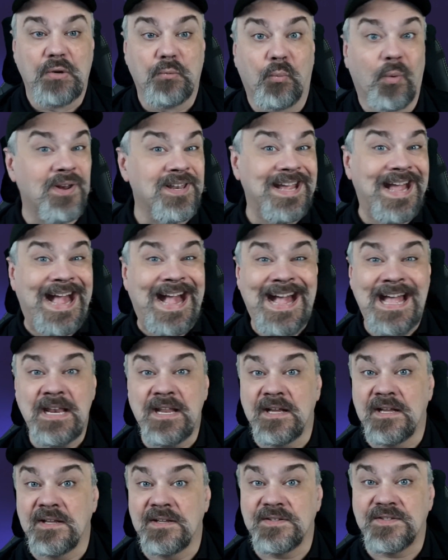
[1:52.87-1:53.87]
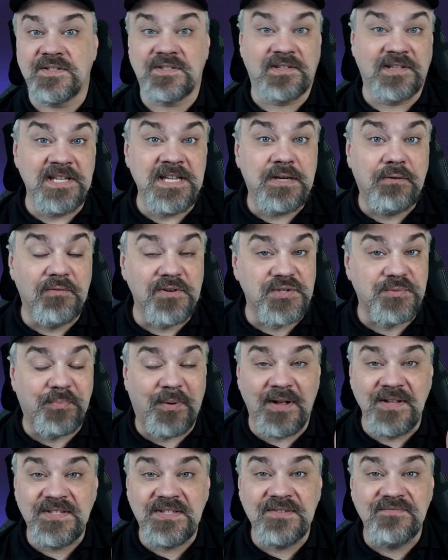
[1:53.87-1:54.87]
Want to add a sleek,
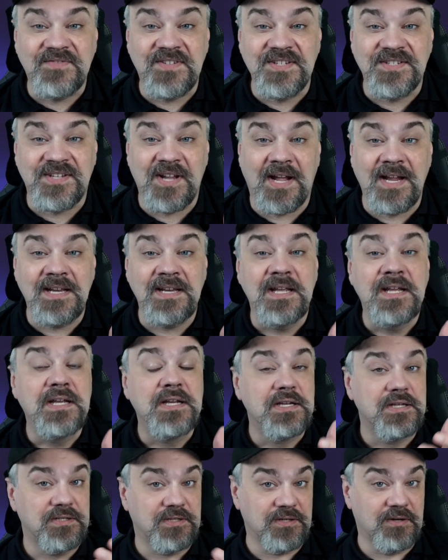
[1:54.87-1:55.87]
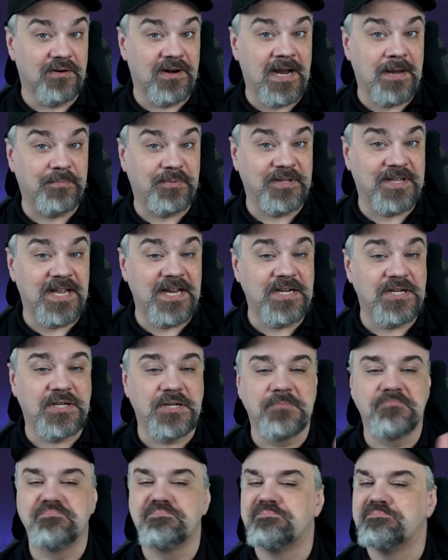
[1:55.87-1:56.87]
responsive design to your
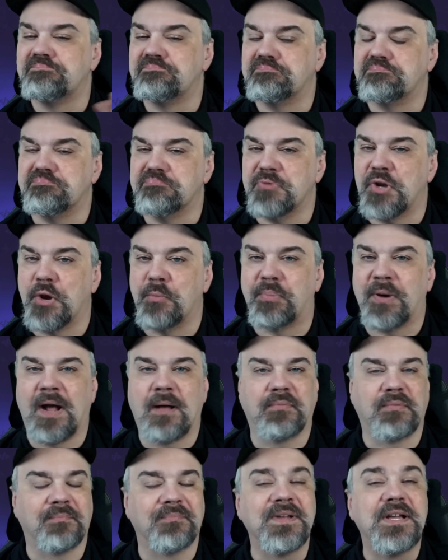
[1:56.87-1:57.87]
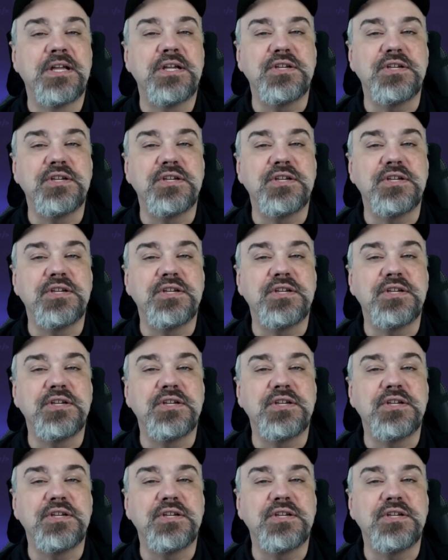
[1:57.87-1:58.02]
application? No problem.